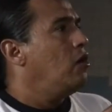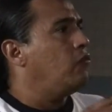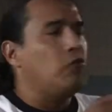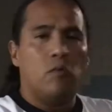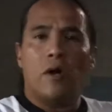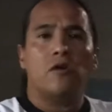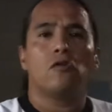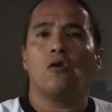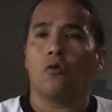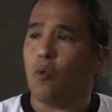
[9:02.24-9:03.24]
If we wanted
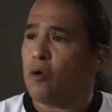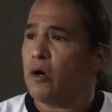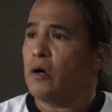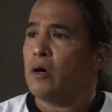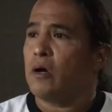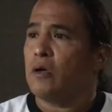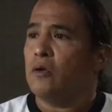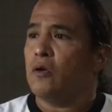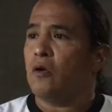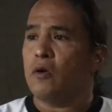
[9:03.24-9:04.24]
to go to war, and